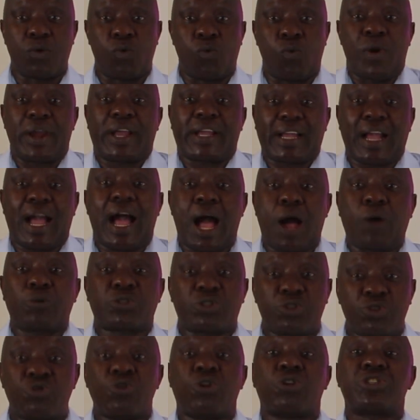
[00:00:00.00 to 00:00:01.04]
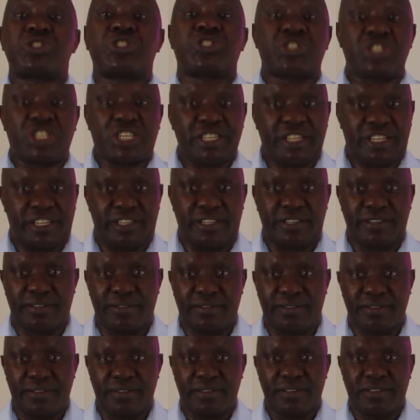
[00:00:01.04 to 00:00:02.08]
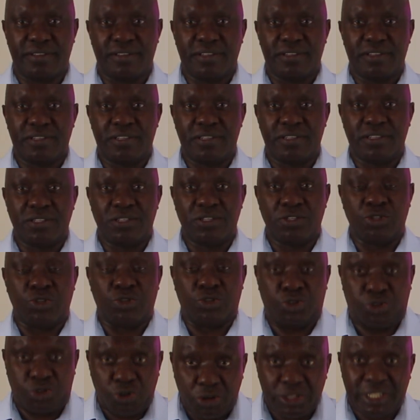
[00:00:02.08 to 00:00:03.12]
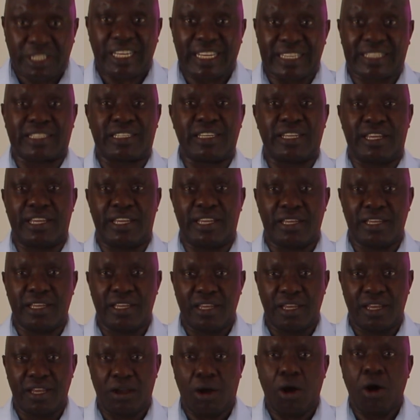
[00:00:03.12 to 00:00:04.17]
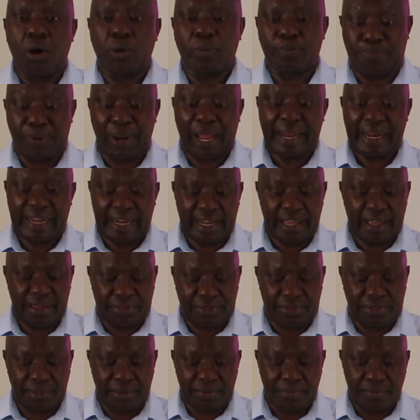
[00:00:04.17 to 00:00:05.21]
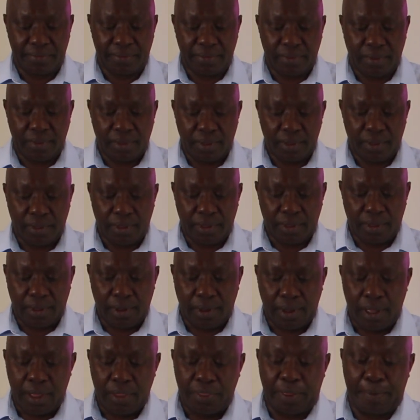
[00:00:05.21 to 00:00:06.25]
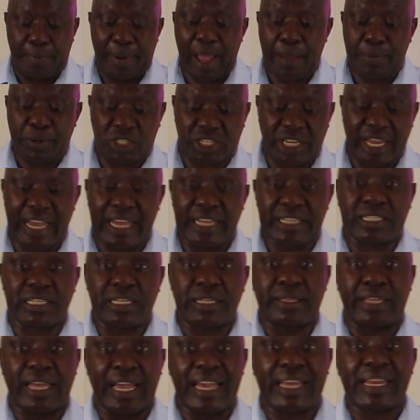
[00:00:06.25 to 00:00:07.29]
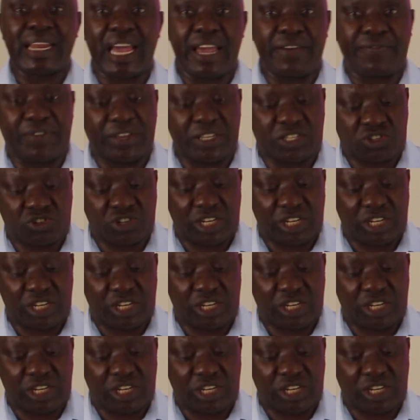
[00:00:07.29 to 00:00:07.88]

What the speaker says: work out your journey, your destiny on planet Earth. The Bible says in the NIV